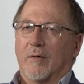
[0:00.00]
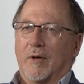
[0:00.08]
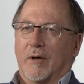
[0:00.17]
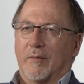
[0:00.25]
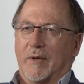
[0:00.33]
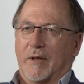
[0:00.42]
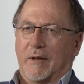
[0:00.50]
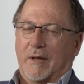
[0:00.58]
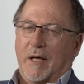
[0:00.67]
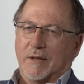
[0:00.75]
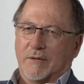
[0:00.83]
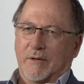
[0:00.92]
Well, I'm a
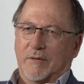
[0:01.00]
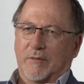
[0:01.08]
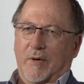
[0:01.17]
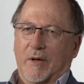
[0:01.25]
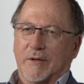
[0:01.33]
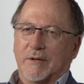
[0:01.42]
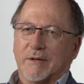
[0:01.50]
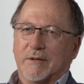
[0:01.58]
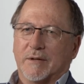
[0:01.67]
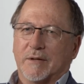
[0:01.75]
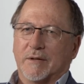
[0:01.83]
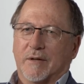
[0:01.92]

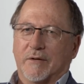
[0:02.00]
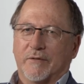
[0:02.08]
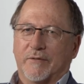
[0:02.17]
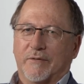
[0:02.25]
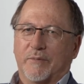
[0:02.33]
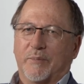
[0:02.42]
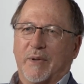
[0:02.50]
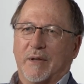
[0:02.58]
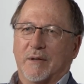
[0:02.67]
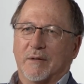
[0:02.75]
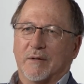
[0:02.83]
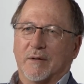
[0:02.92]
gastroenterologist, and I've
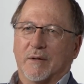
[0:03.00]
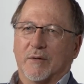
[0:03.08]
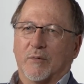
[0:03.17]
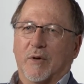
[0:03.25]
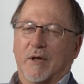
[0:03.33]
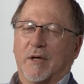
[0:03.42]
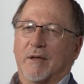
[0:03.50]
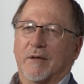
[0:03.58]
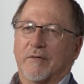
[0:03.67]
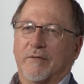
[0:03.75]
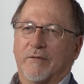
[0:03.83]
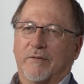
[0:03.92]
been working in
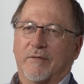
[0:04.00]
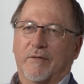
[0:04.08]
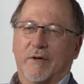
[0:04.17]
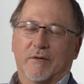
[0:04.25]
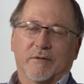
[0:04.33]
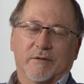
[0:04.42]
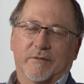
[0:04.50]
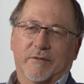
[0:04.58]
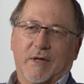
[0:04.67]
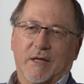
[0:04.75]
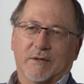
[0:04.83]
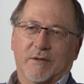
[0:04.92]
the field of
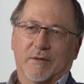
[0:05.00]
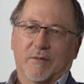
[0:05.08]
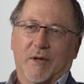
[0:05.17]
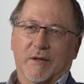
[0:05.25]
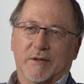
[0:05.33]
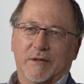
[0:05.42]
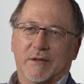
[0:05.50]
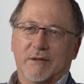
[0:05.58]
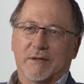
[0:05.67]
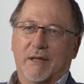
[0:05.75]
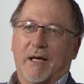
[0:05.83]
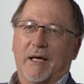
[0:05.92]
gastroenterology
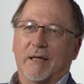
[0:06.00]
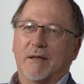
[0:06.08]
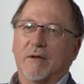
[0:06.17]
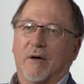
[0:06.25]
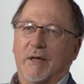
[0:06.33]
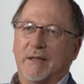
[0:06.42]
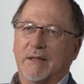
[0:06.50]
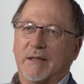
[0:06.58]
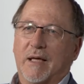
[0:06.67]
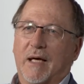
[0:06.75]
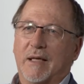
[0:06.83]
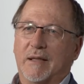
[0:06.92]
since the late
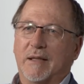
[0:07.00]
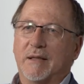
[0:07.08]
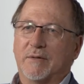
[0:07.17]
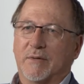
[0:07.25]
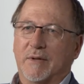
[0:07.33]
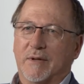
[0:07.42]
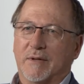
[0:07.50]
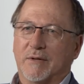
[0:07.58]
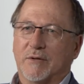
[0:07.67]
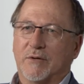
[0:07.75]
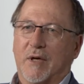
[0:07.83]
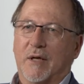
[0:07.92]
1980s when I
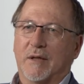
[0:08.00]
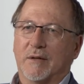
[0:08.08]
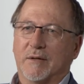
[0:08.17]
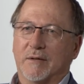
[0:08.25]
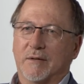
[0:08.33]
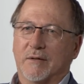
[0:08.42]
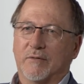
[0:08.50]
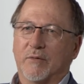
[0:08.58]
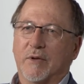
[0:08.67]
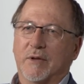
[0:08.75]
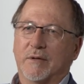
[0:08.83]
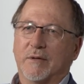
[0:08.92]
trained, and I've
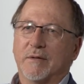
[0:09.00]
worked